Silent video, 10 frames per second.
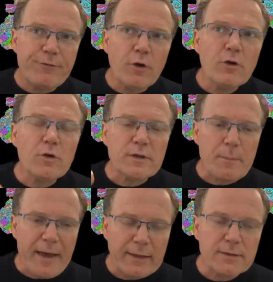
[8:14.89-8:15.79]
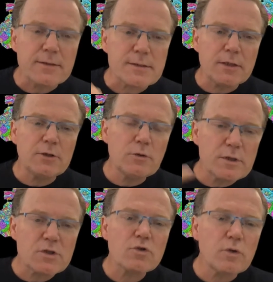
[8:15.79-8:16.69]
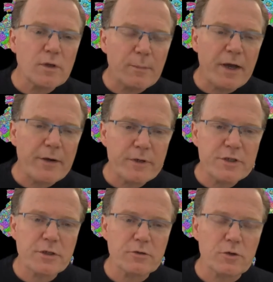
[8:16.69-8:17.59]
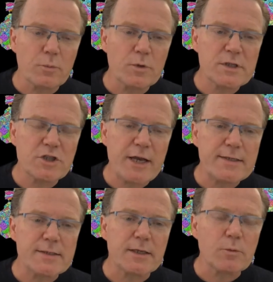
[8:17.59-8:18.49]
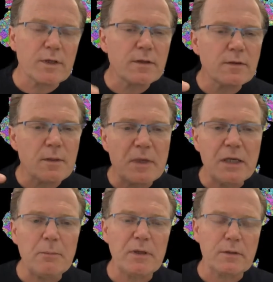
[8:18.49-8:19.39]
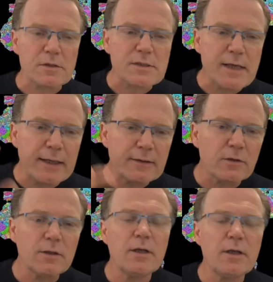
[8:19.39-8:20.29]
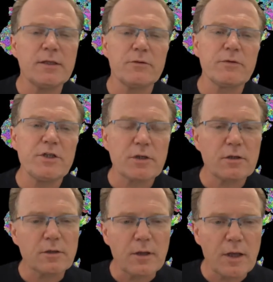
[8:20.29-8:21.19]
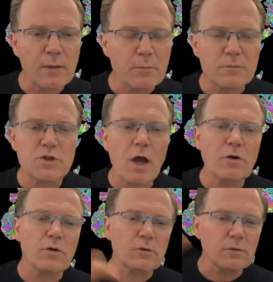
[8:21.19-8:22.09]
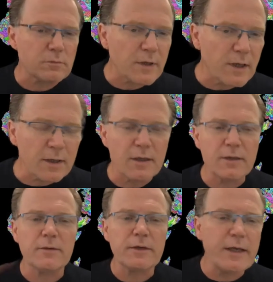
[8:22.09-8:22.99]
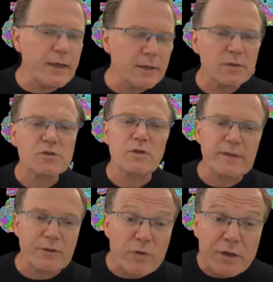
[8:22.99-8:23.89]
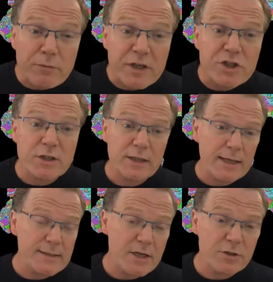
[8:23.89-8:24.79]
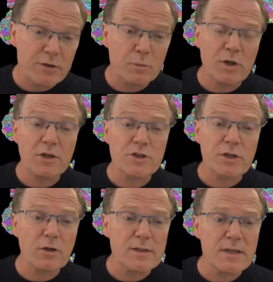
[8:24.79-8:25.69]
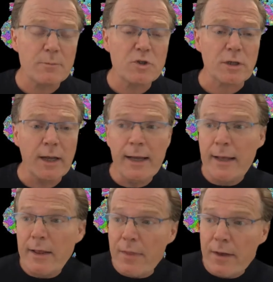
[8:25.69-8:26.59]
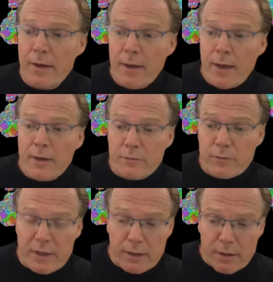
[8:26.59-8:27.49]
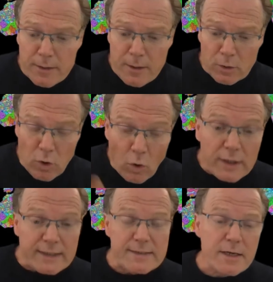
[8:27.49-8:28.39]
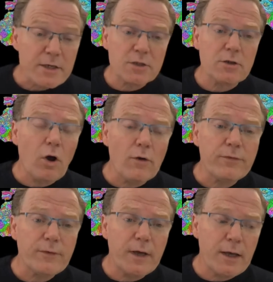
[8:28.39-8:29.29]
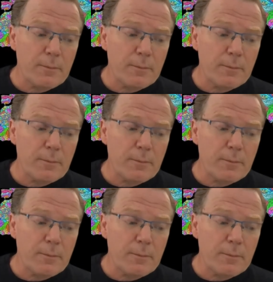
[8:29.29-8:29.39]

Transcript: followed the patterns that you and Sue and the Bioregional group were suggesting with the mini mills and the regional charcoal industry, the re-regionalization of production and consumption, the relocalization of